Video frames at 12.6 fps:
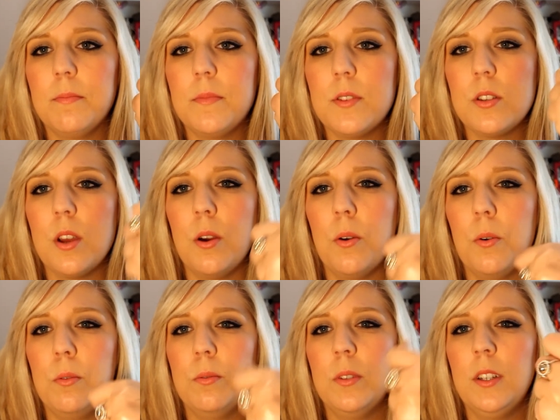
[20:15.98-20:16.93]

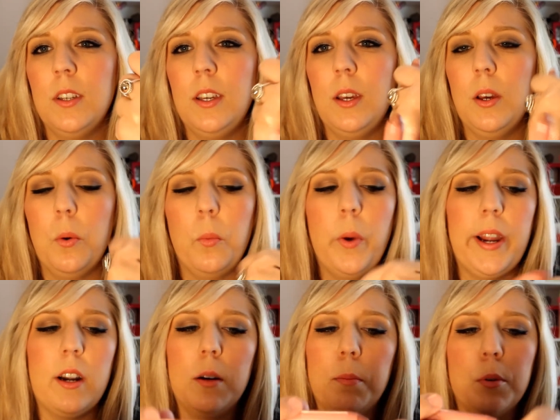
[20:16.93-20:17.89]
so
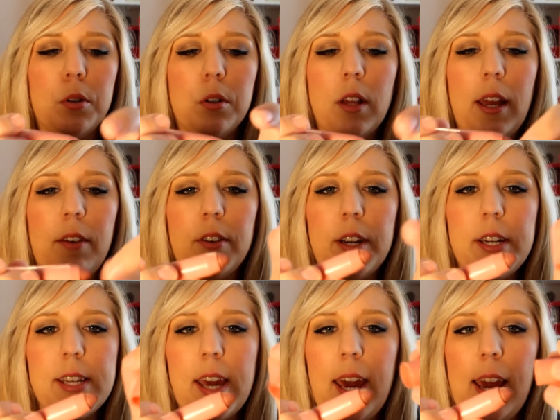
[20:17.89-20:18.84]
wearable every
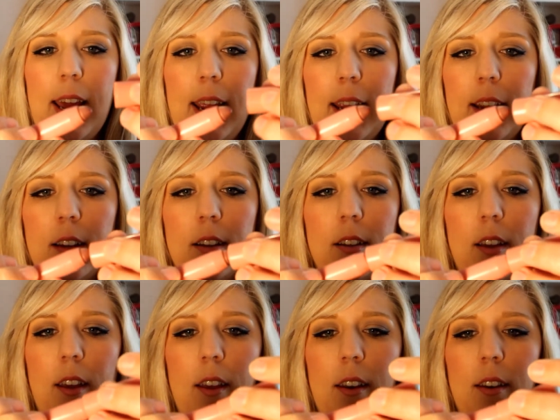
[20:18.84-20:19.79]
day.
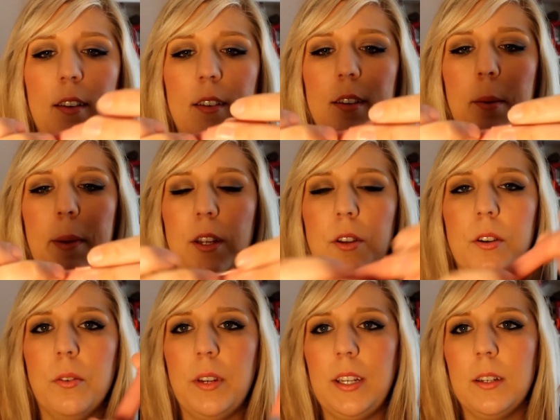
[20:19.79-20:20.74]
I mean, you
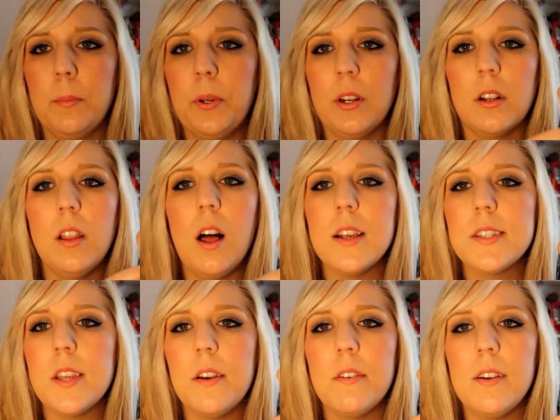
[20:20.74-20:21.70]
don't need to put a gloss
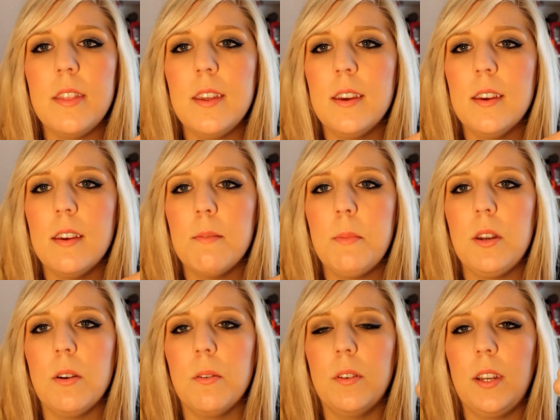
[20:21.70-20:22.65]
over them, you
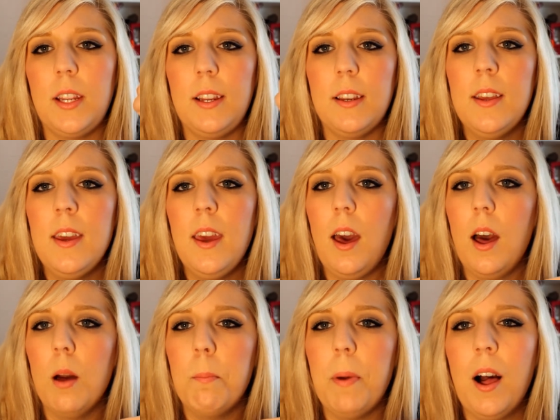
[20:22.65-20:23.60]
don't need
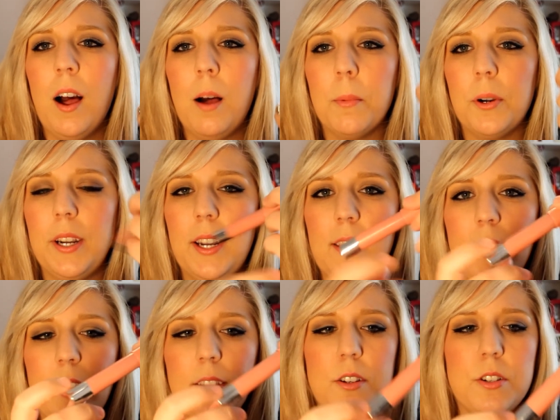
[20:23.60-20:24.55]
a balm or
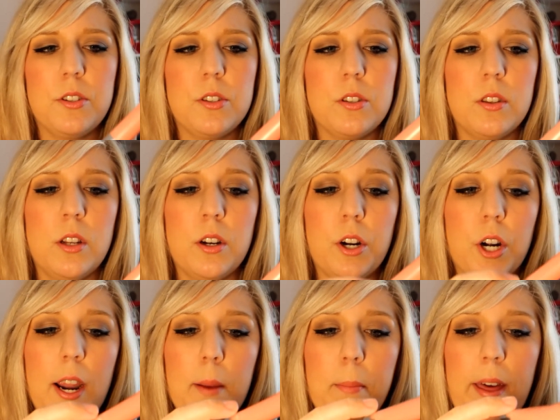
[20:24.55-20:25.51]
anything. They're
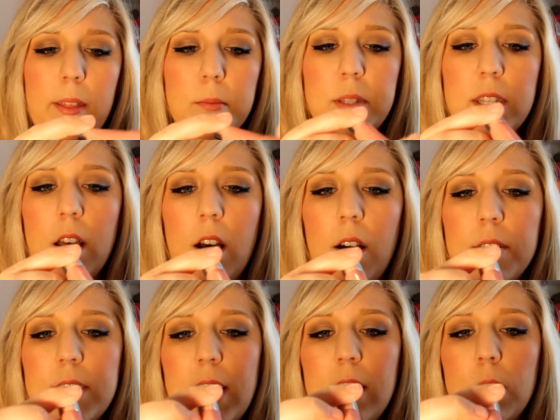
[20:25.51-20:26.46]
great by
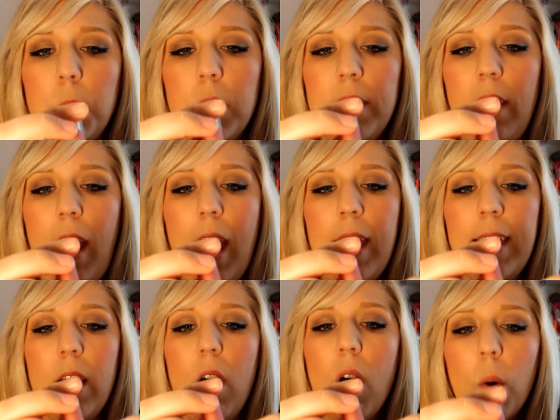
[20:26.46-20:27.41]
themselves. And the one that
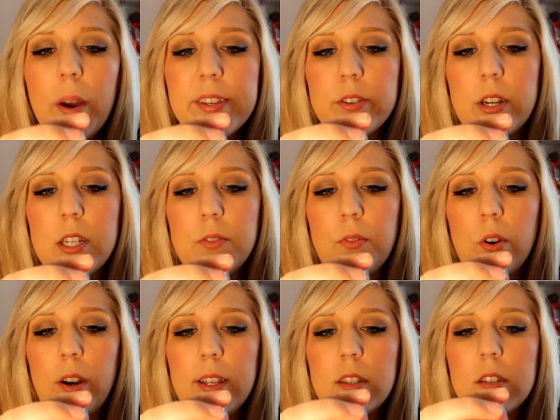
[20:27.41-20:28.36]
I always reach
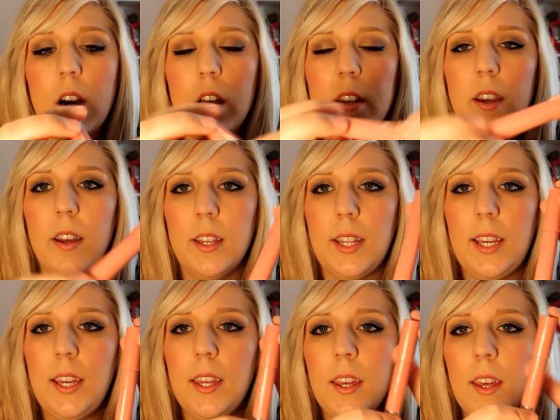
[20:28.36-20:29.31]
for is called
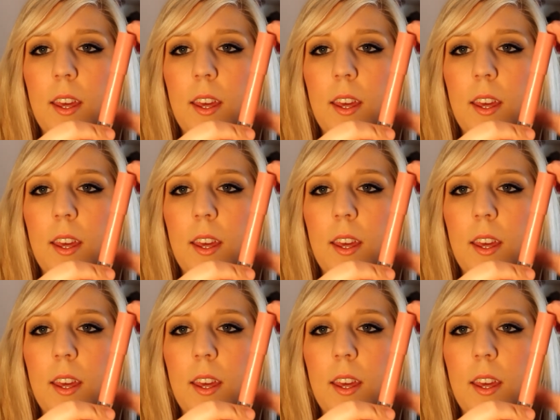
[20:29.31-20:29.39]
Honey,